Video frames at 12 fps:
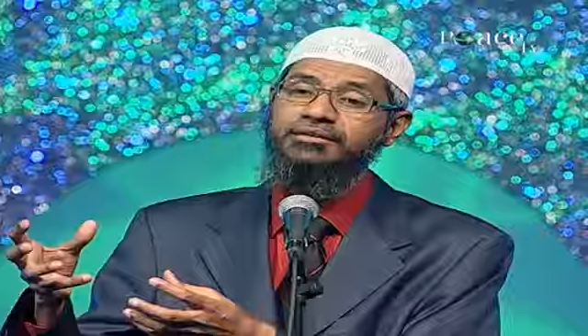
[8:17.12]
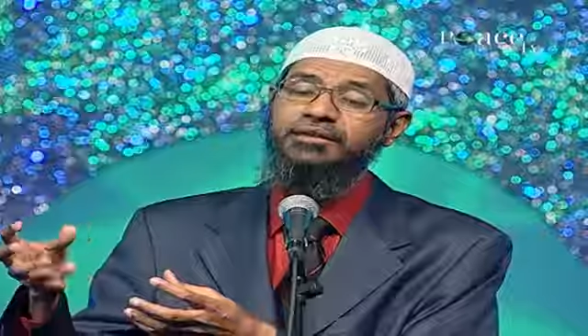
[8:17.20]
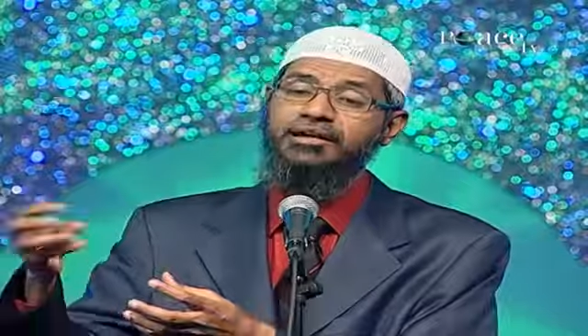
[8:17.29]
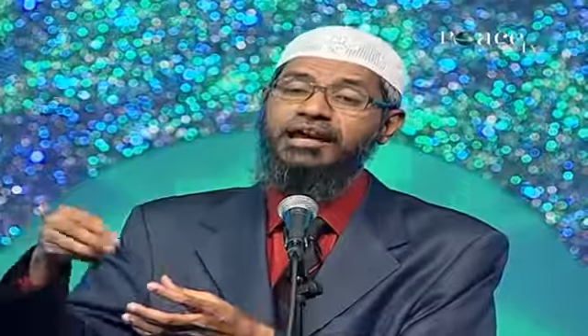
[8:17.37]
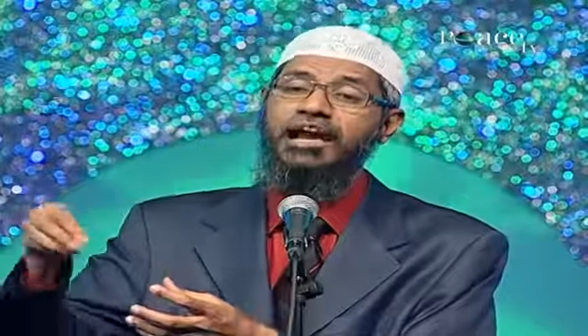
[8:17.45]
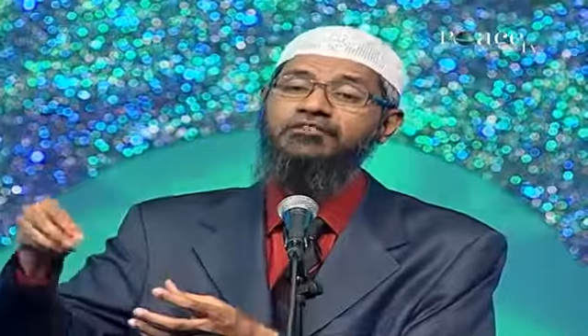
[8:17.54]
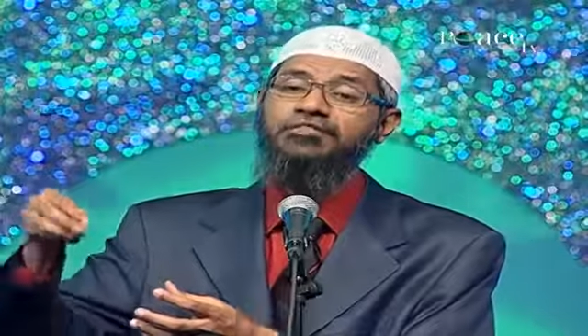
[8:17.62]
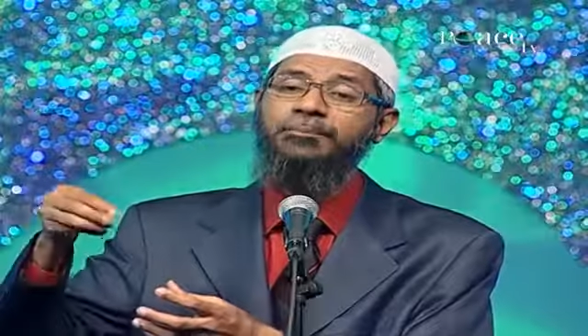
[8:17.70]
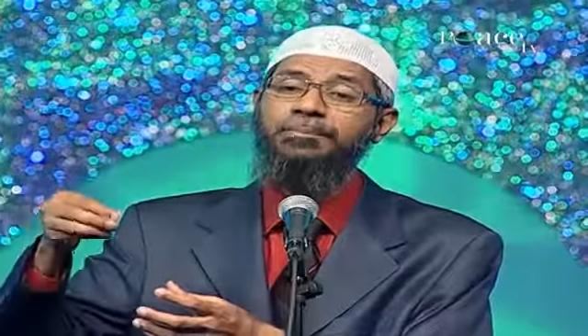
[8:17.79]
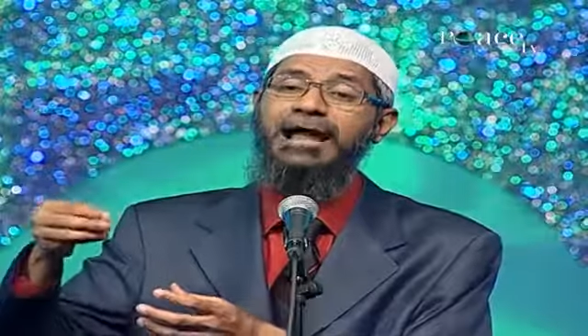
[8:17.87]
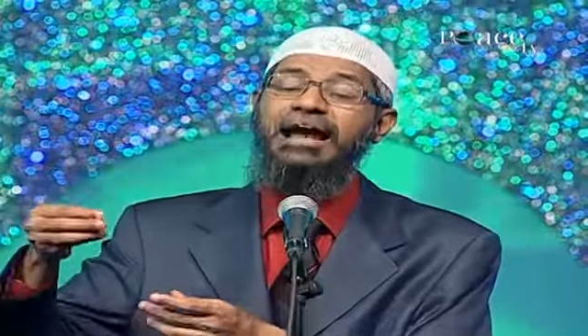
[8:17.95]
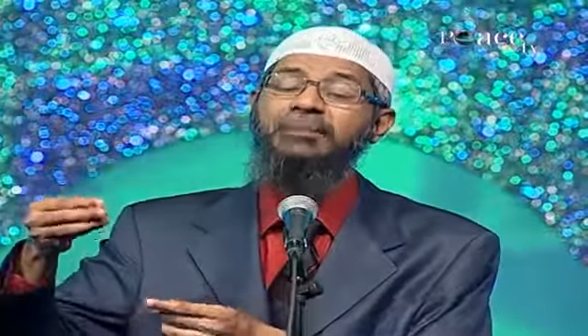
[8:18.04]
the cry of the
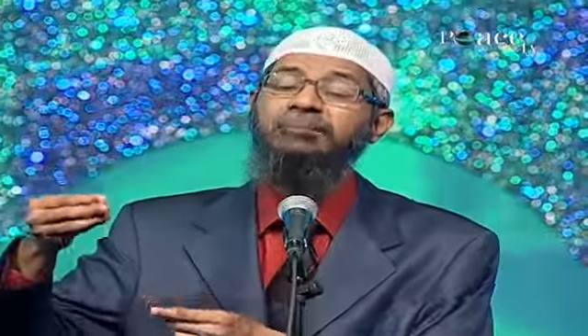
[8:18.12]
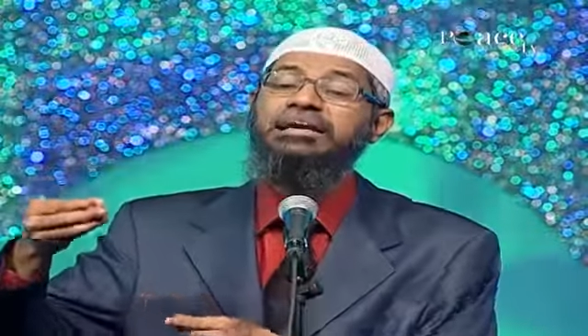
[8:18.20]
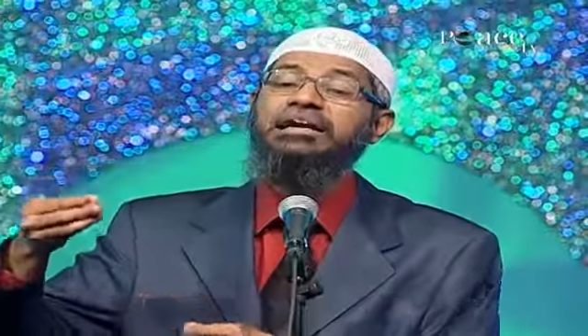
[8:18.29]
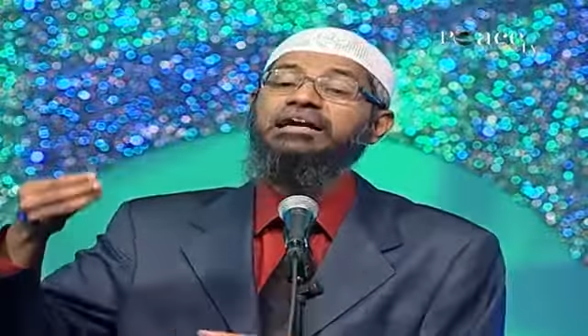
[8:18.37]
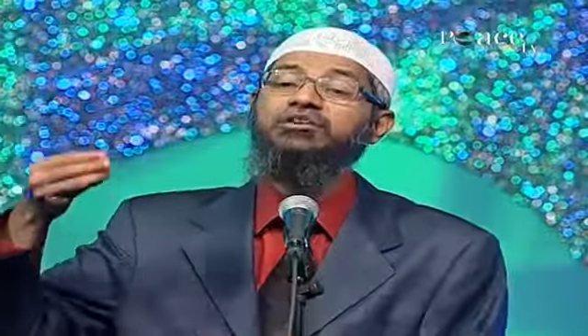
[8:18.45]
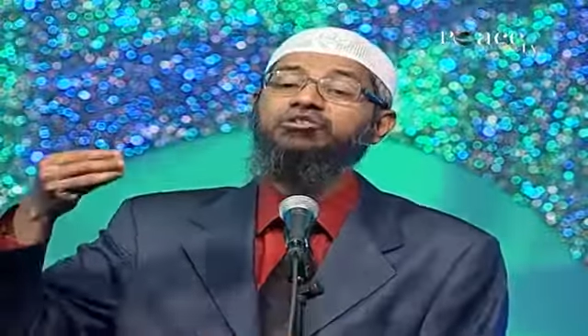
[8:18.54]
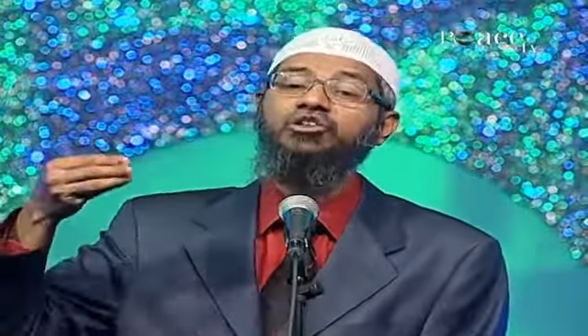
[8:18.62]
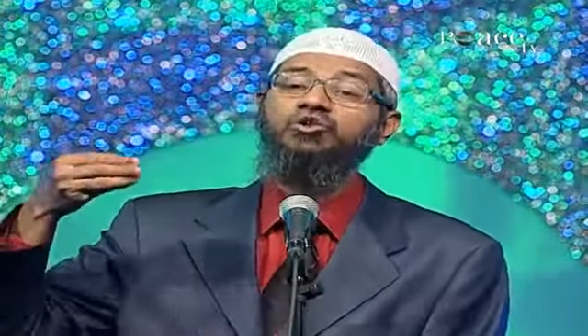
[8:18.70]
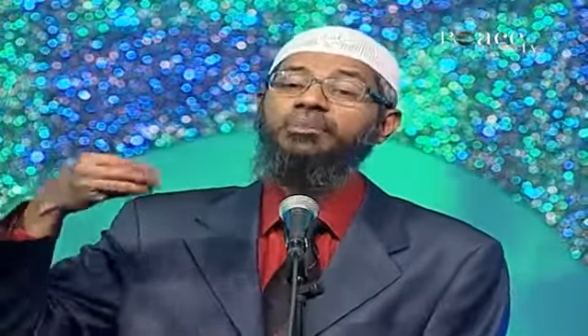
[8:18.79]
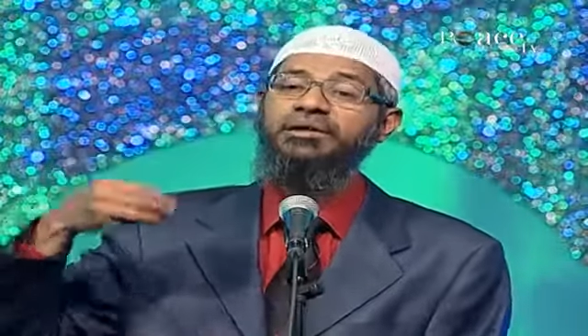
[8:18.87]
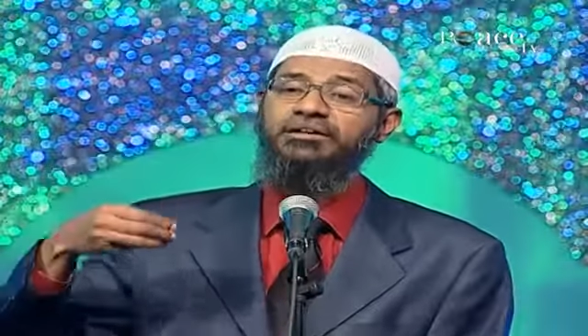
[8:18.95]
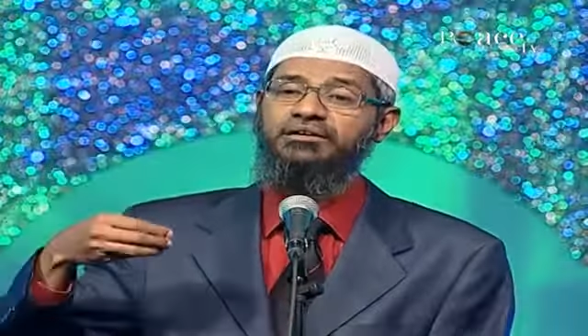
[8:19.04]
plant be heard to the
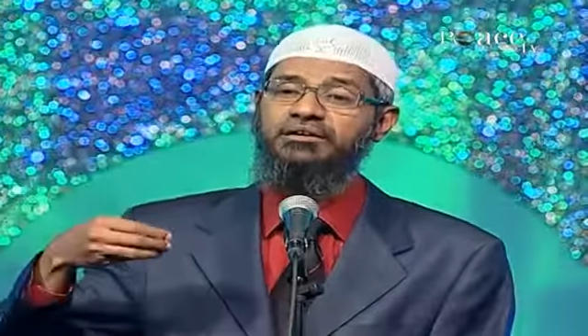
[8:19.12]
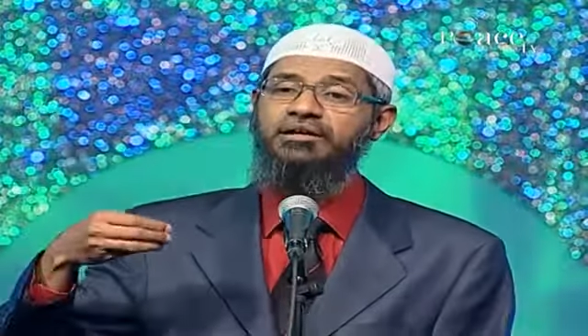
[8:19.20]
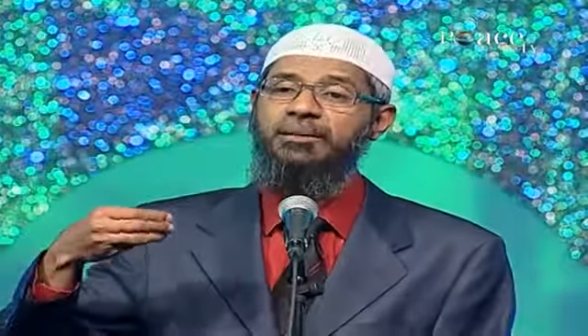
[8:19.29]
human ear.